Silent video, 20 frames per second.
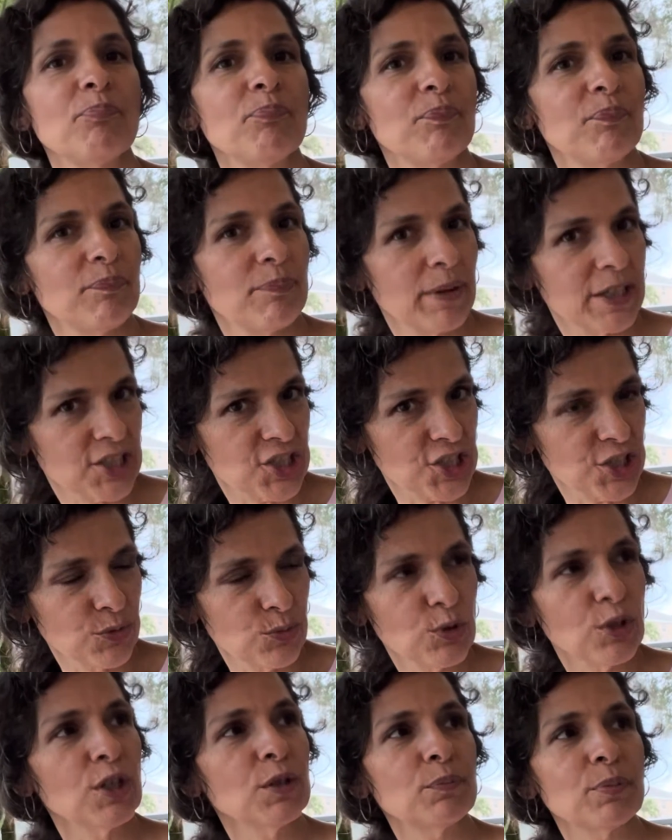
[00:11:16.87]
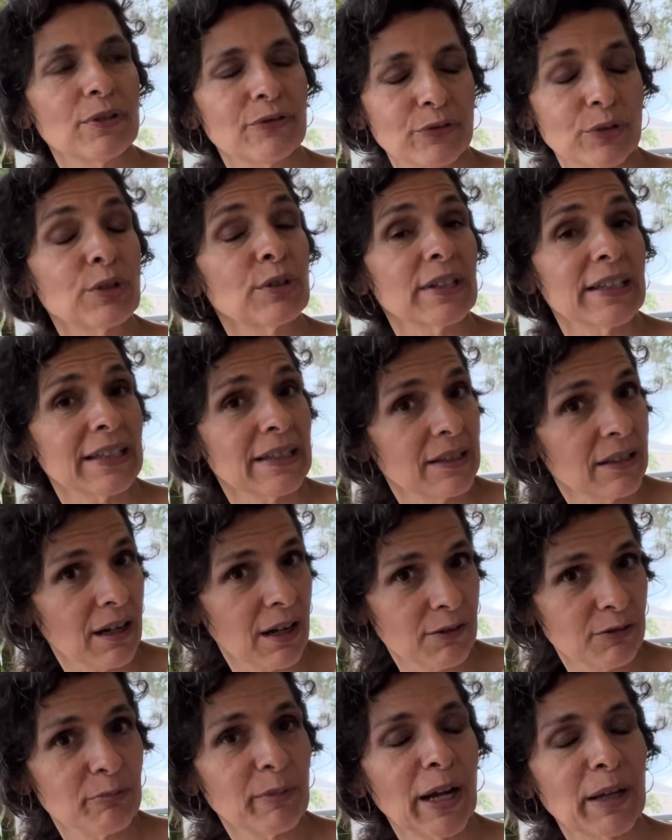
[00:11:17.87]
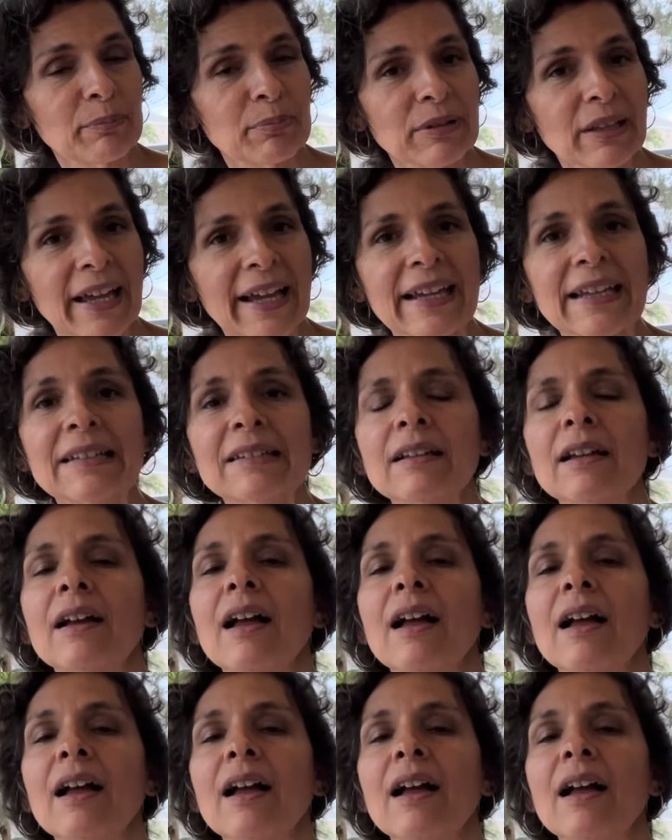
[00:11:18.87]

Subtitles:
but she would prefer to eat off my plate.